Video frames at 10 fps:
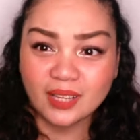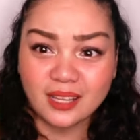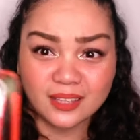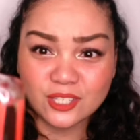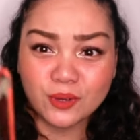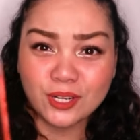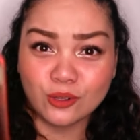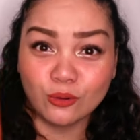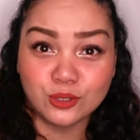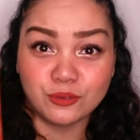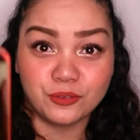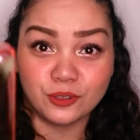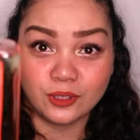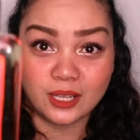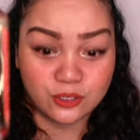this one is also
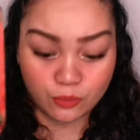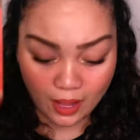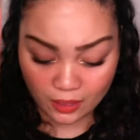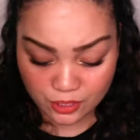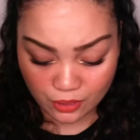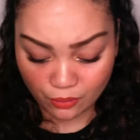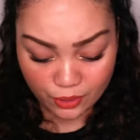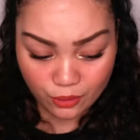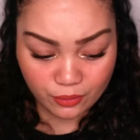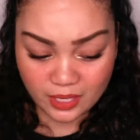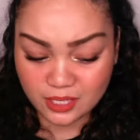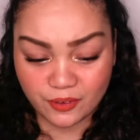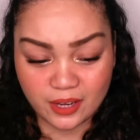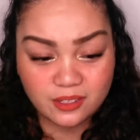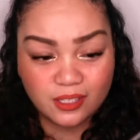full as well. So, you know, these
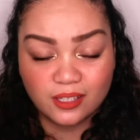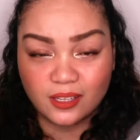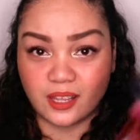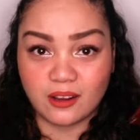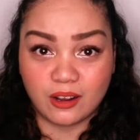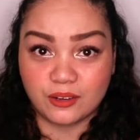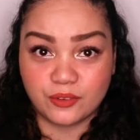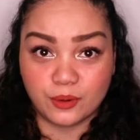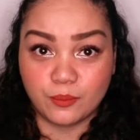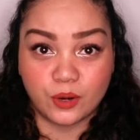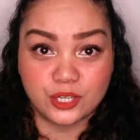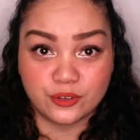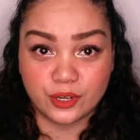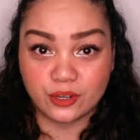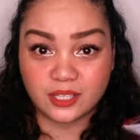fragrances that I got from
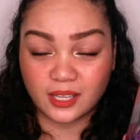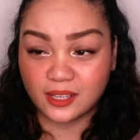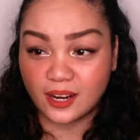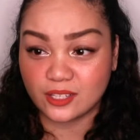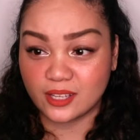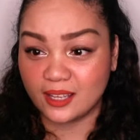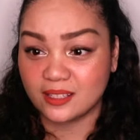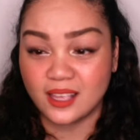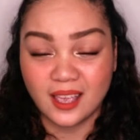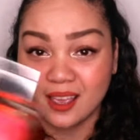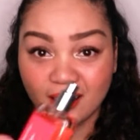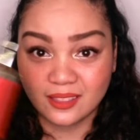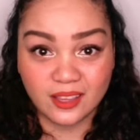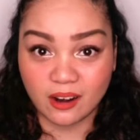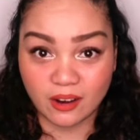Marjorie or Skincare Scents,
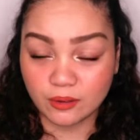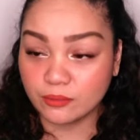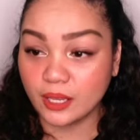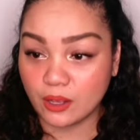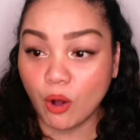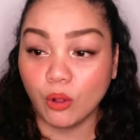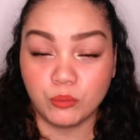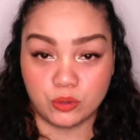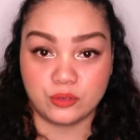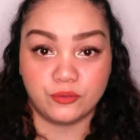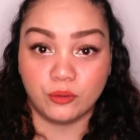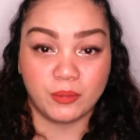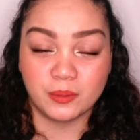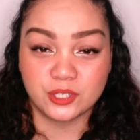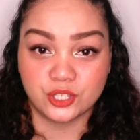they are like almost full.
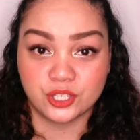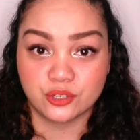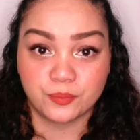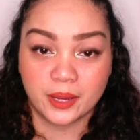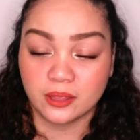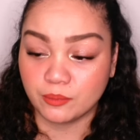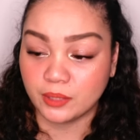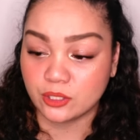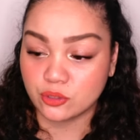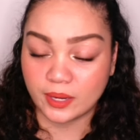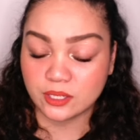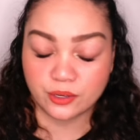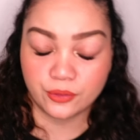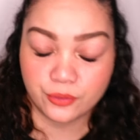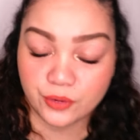Maybe she just sprayed them like twice
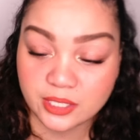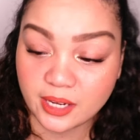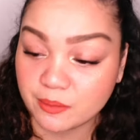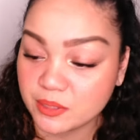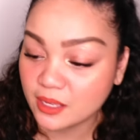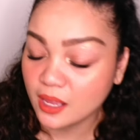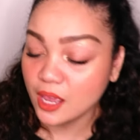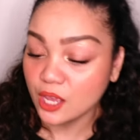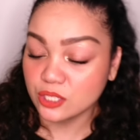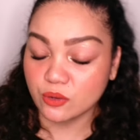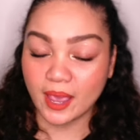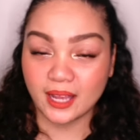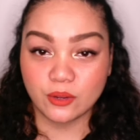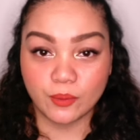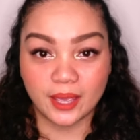or three times. So
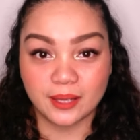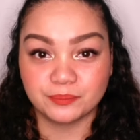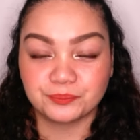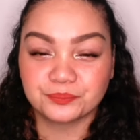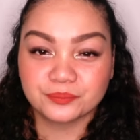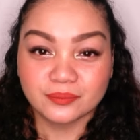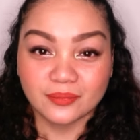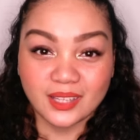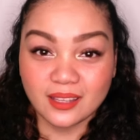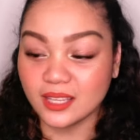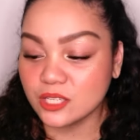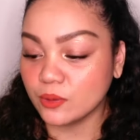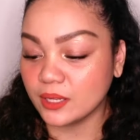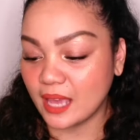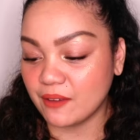anyway, this
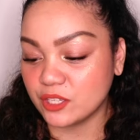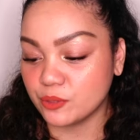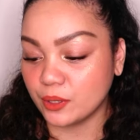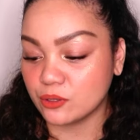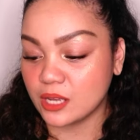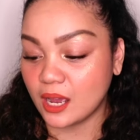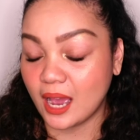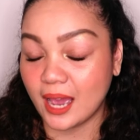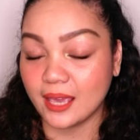one, Cafe Tuberosa,